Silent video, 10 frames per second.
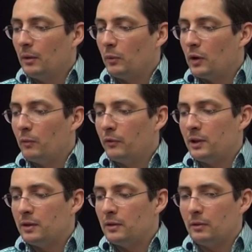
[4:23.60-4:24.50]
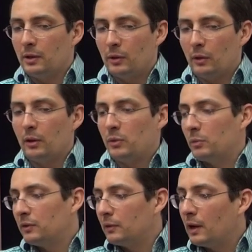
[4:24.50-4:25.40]
we're hopefully going to be
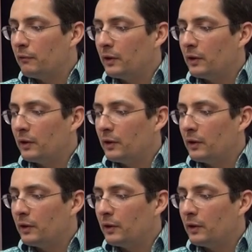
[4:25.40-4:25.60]
able to have